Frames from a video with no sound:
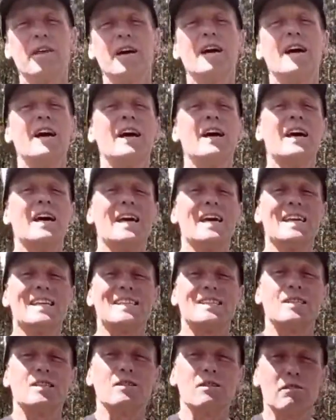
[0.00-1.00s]
that
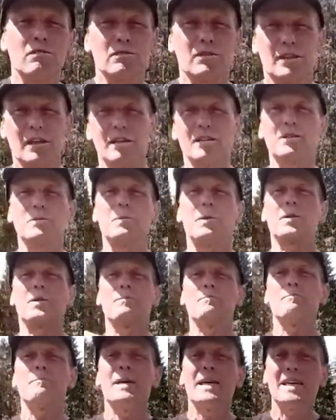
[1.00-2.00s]
it's not going to
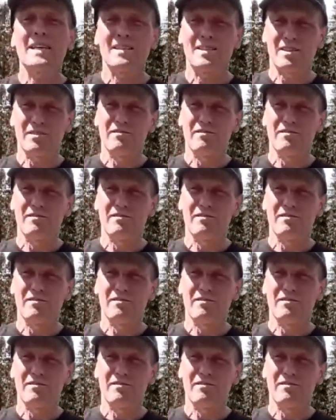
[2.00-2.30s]
bother me